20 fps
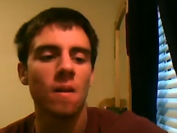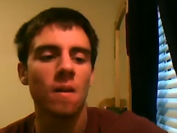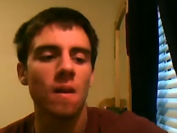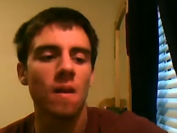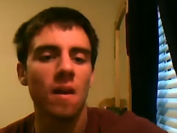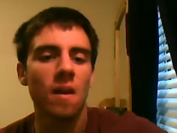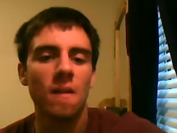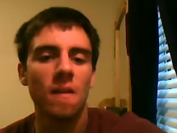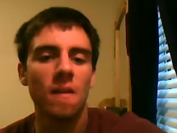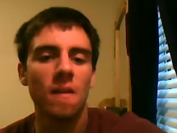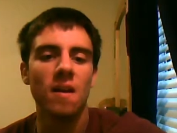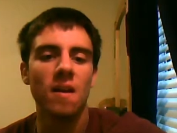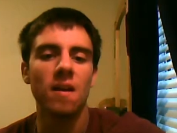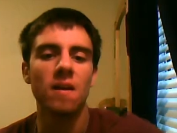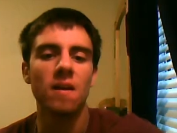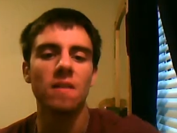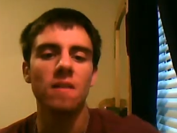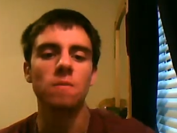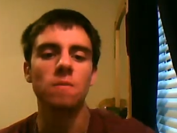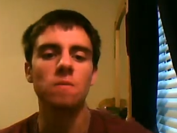And
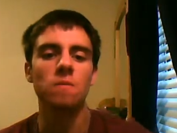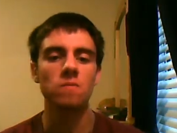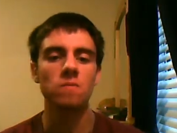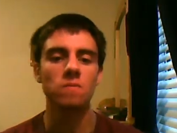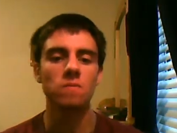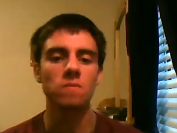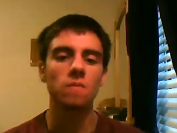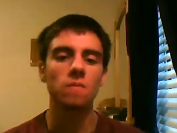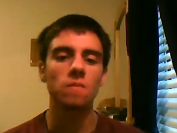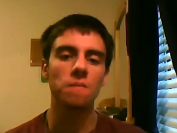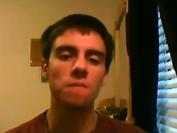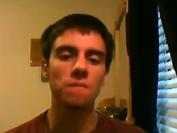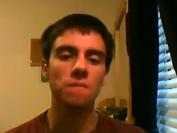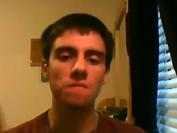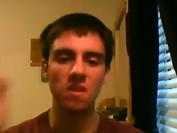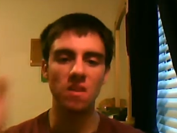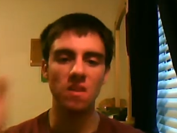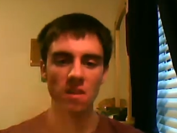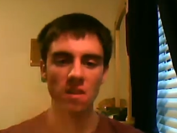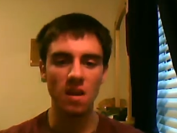then
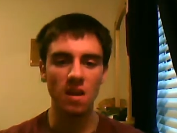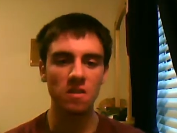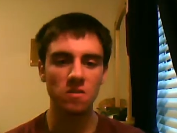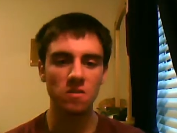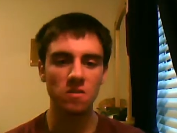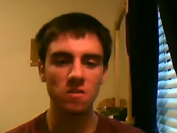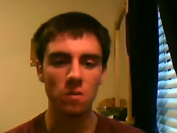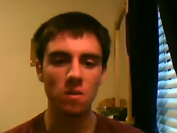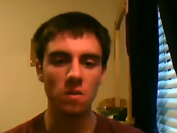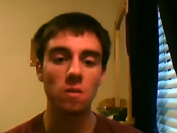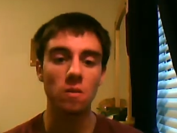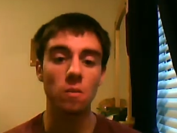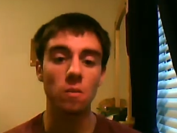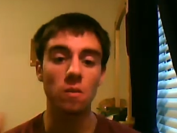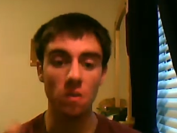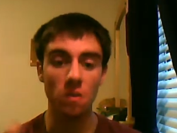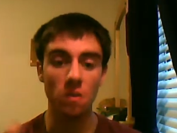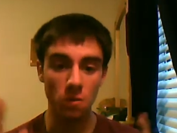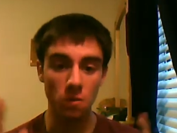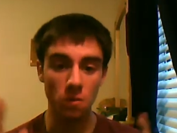the next one, the one
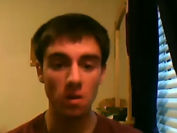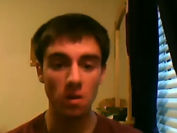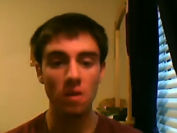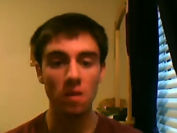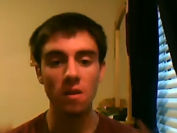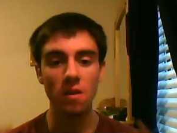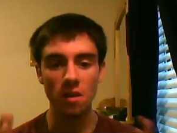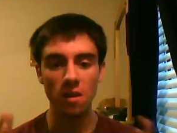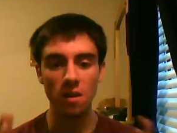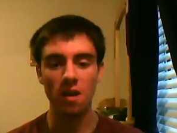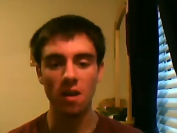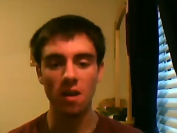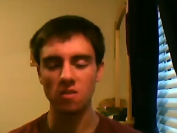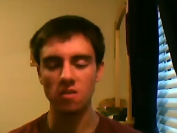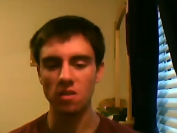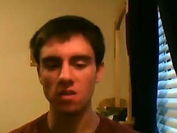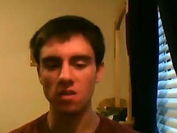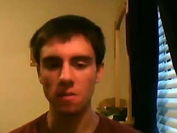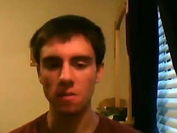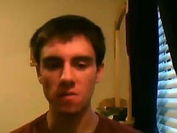that really actually
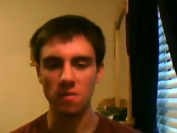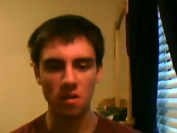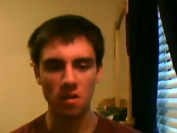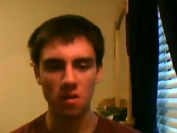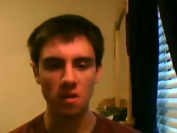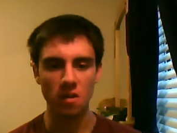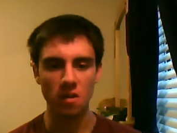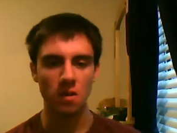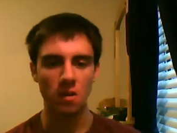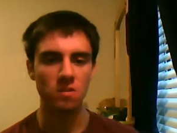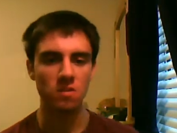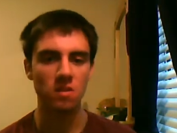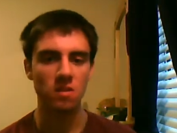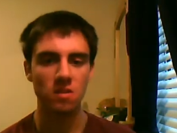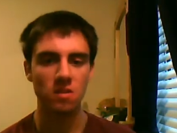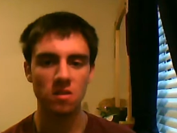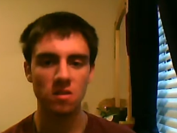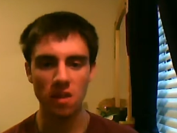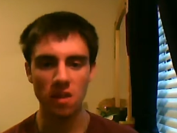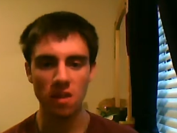got me started, I was at
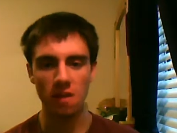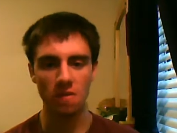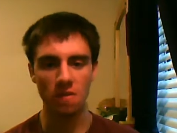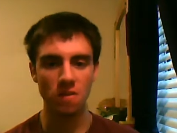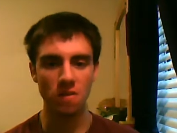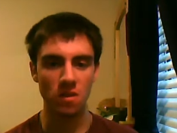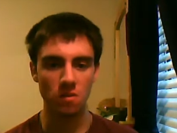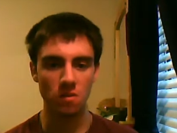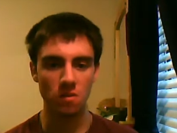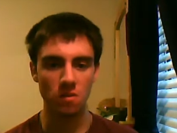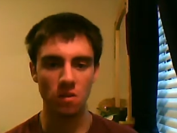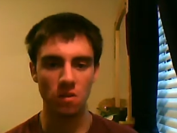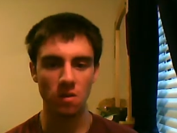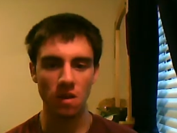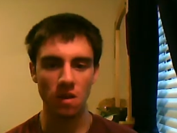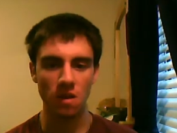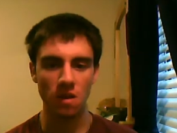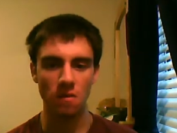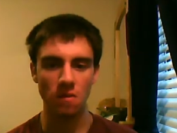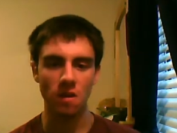state convention with the
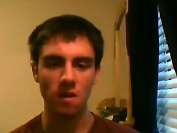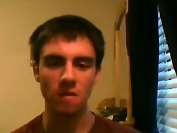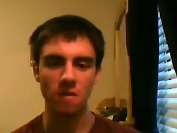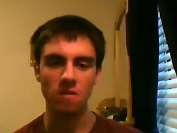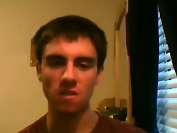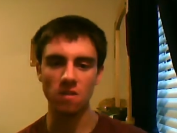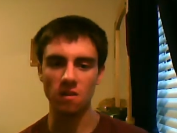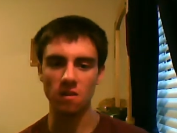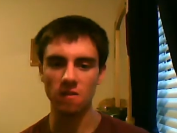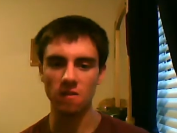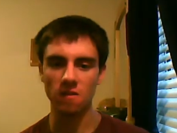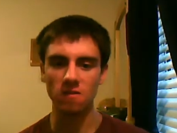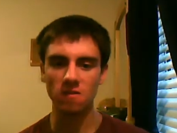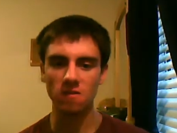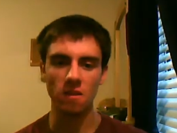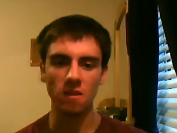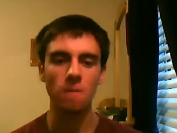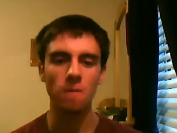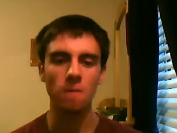FFAs, like I said.